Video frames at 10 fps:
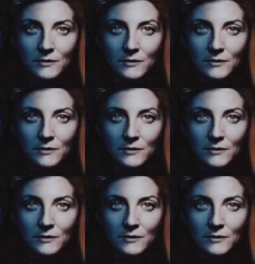
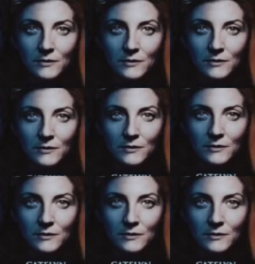
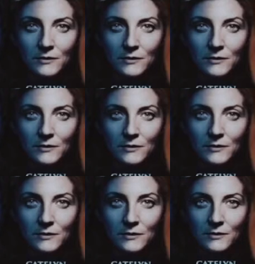
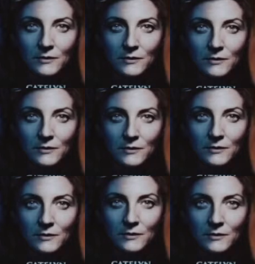
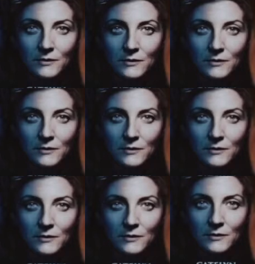
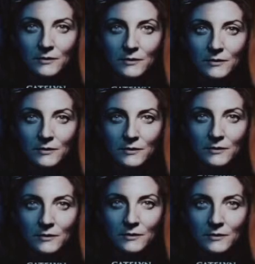
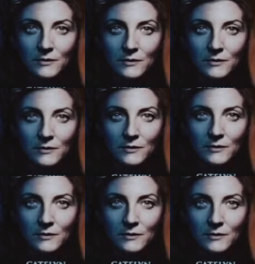
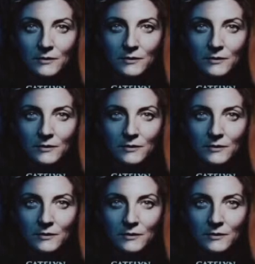
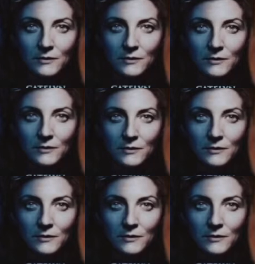The person shown says nothing.